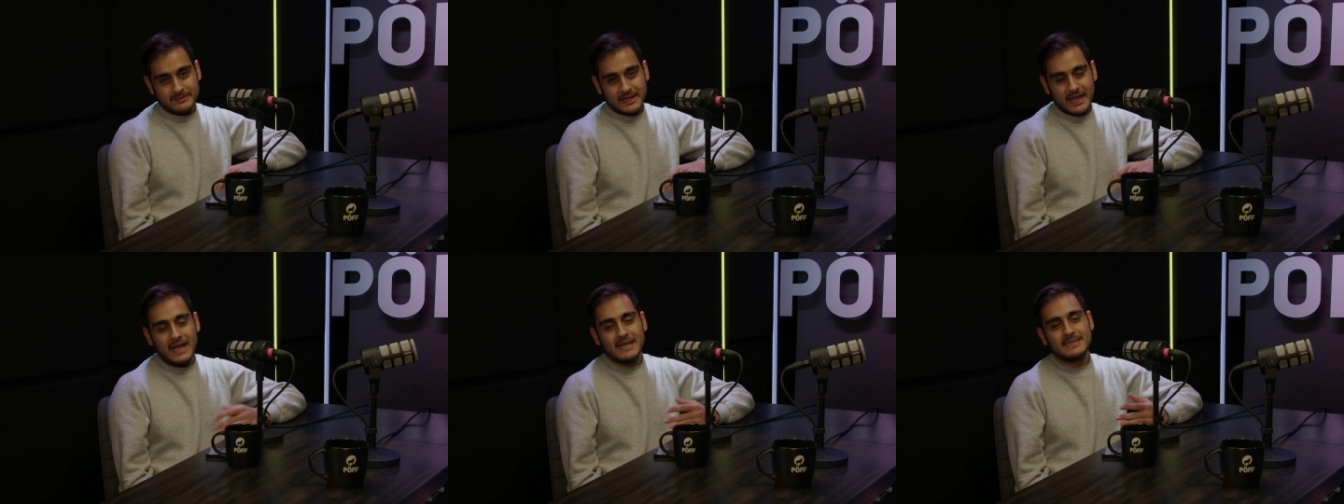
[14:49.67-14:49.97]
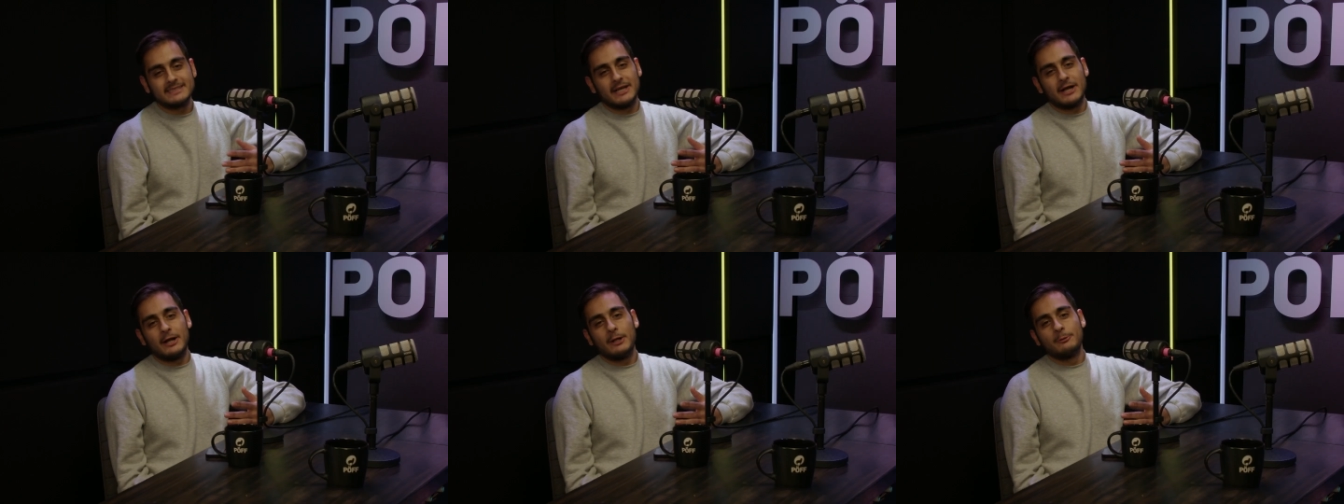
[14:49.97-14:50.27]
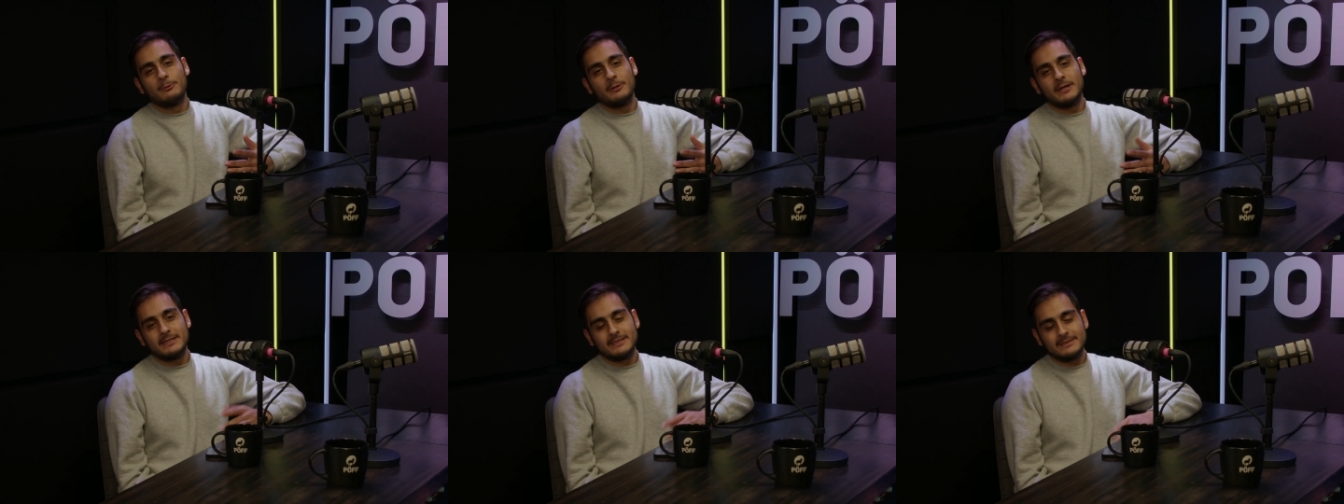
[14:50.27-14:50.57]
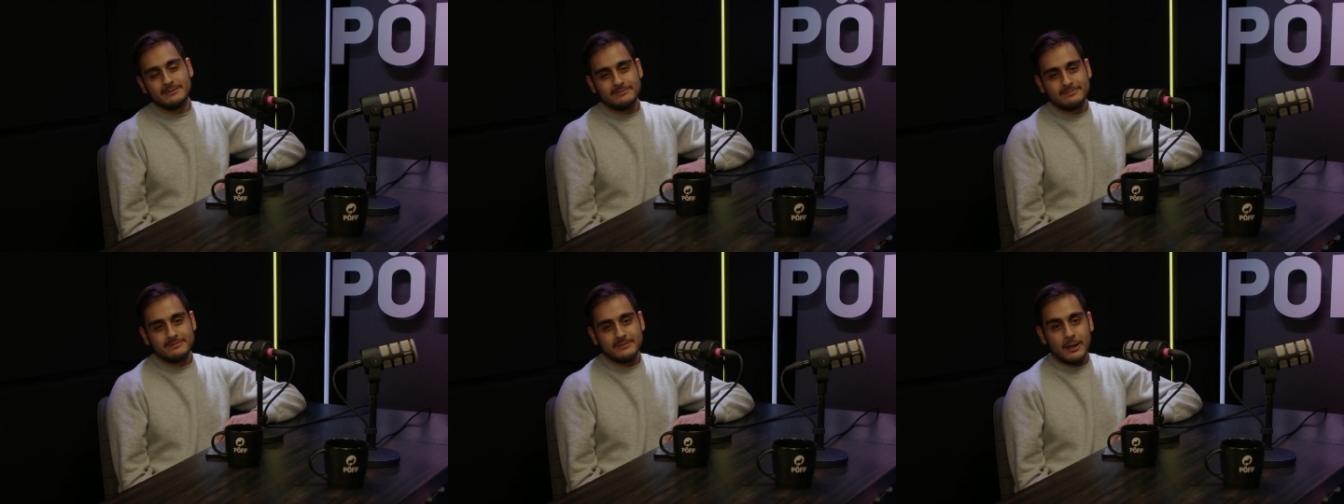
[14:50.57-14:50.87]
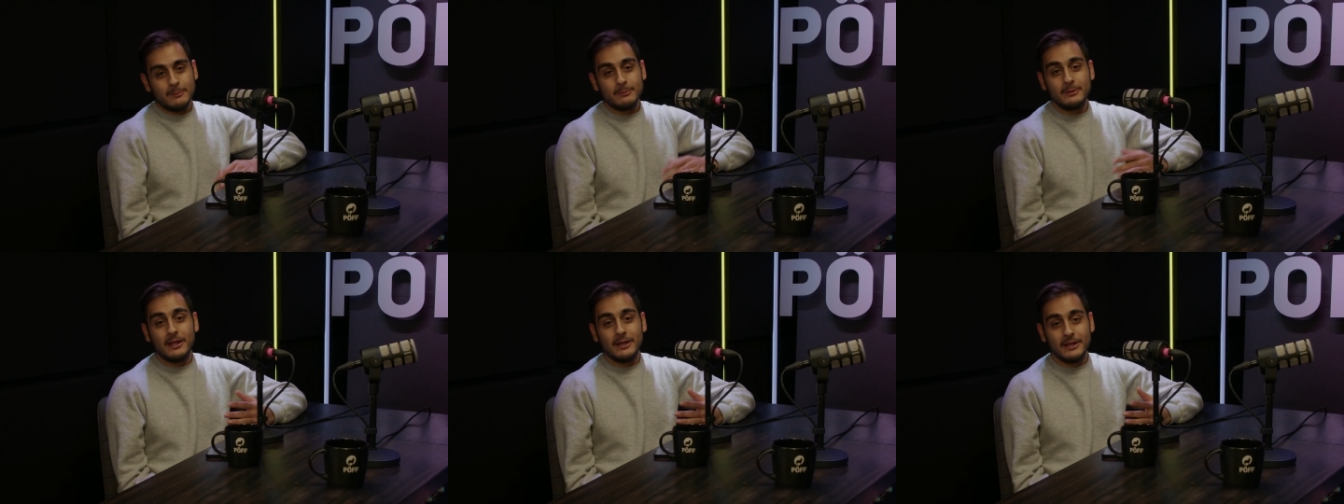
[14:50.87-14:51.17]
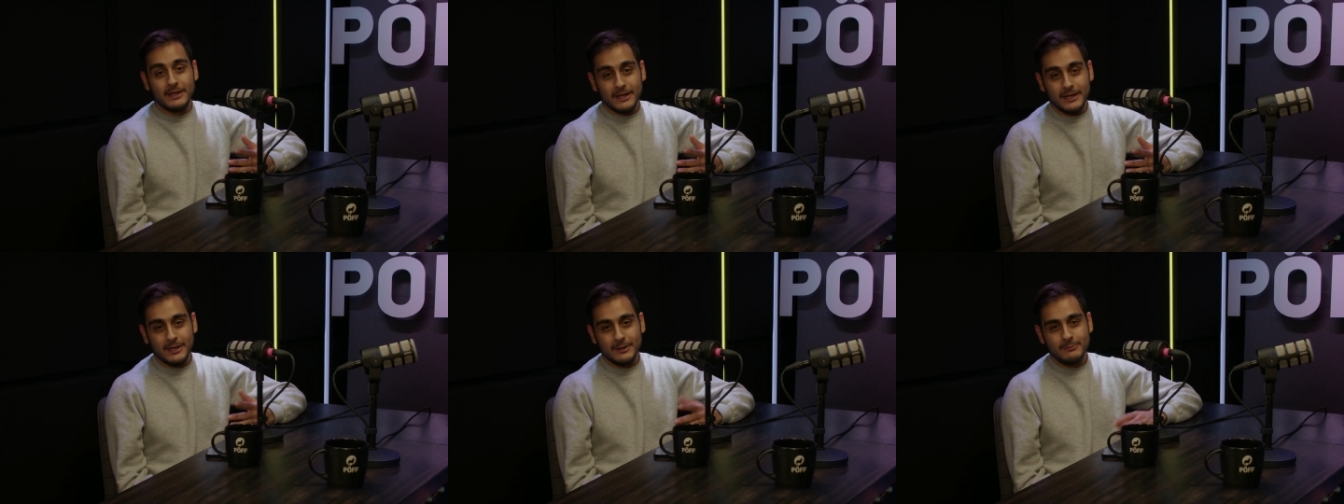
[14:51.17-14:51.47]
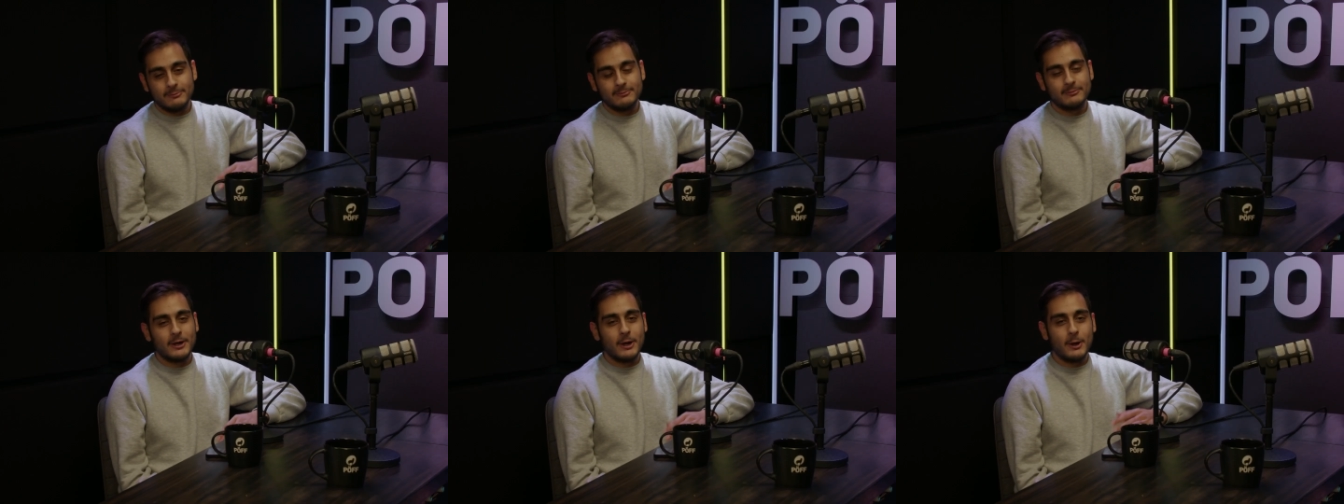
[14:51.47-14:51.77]
As always, I'm telling you,
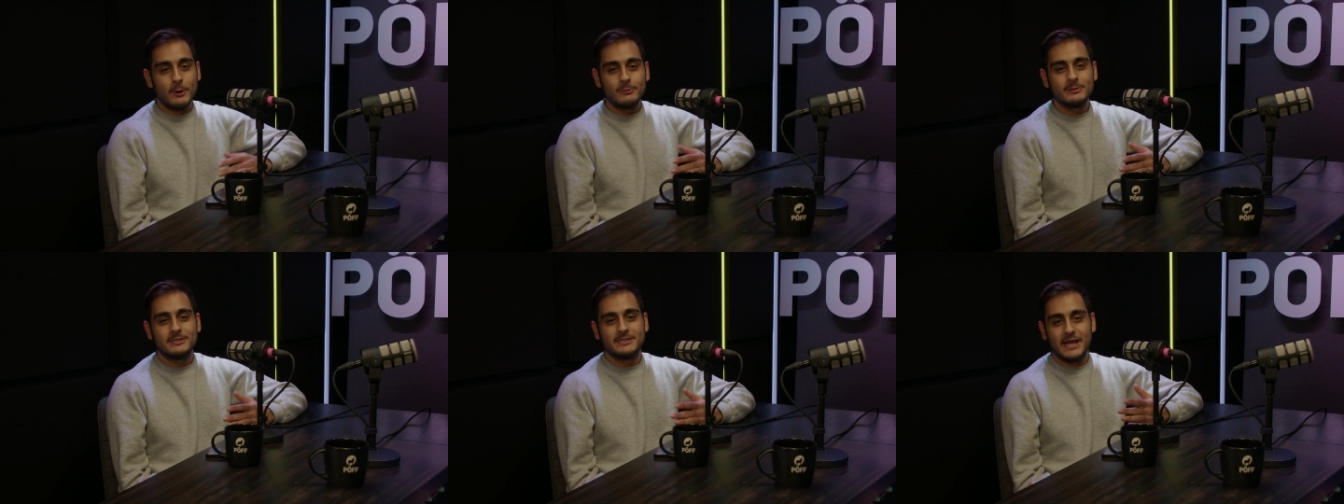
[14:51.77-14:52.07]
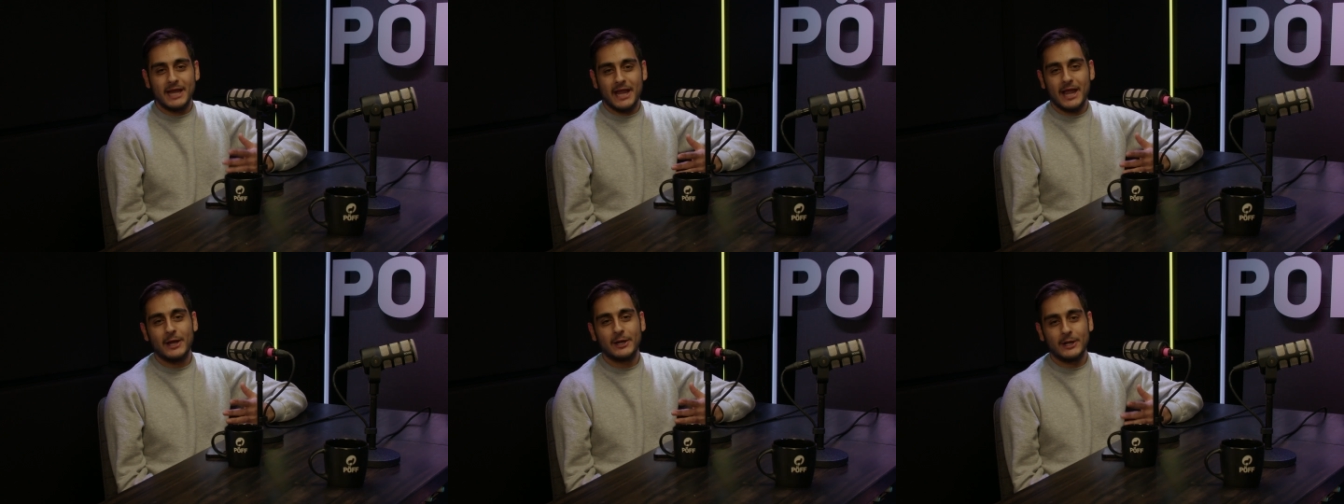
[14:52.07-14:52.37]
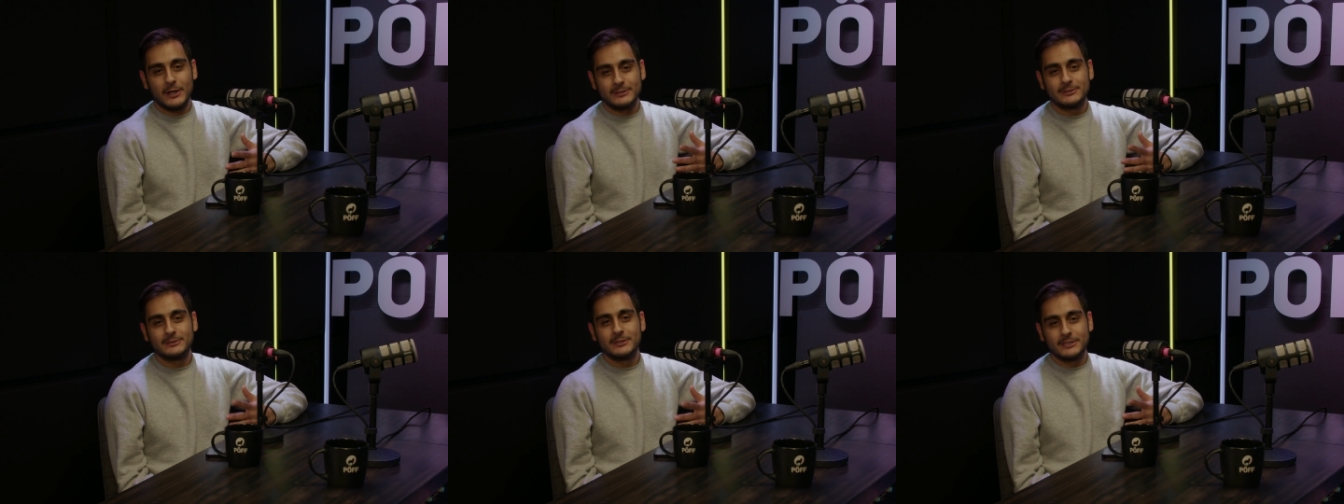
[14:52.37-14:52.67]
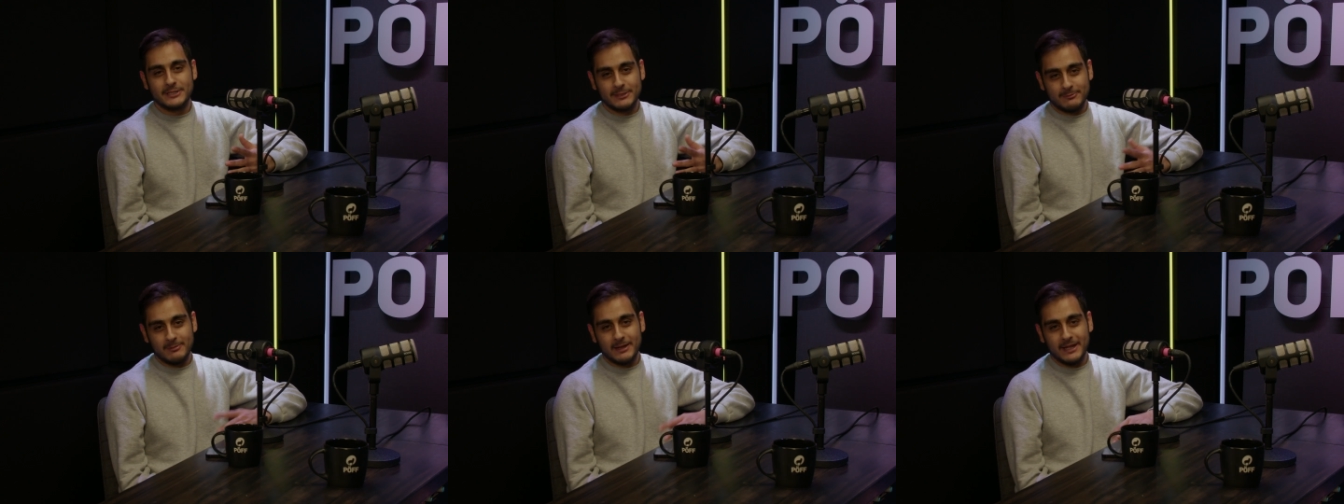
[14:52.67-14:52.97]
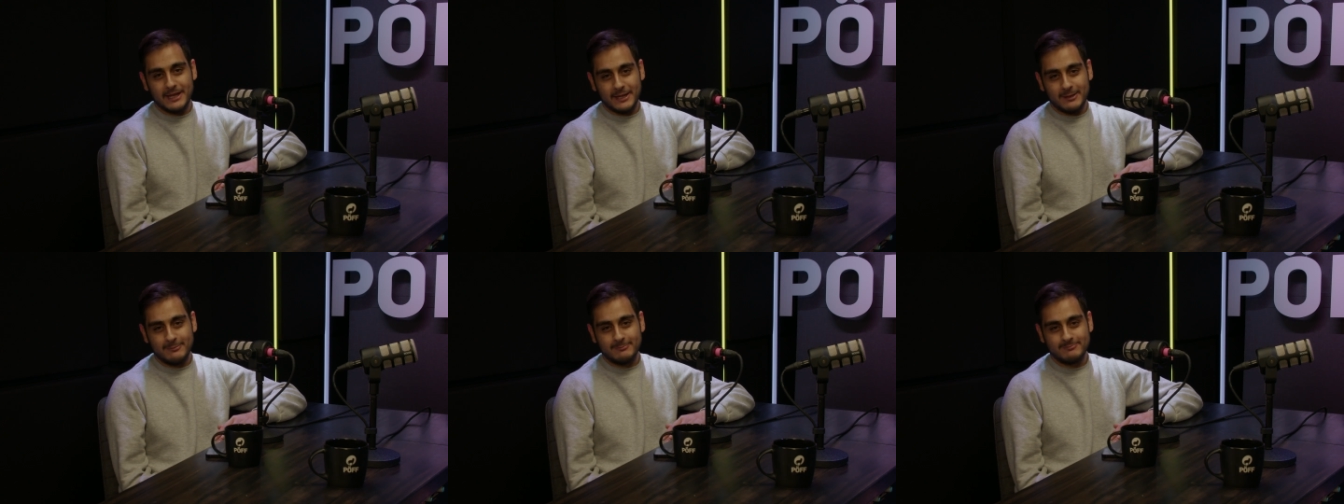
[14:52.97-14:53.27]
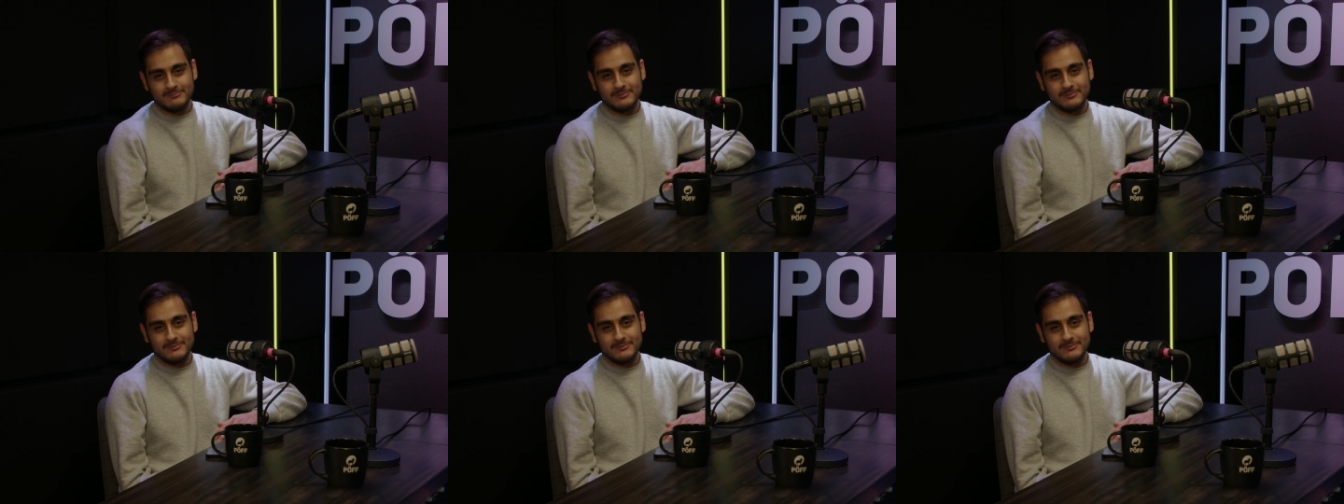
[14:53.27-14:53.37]
go check out our social media.